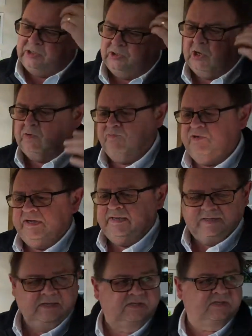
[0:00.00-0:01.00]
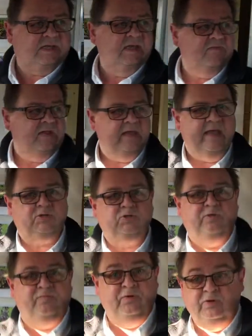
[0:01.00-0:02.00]
you don't really need to give any
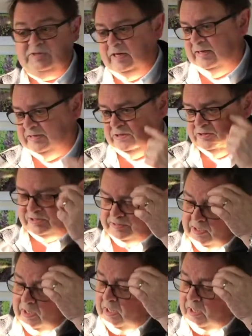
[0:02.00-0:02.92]
extra fertilisers.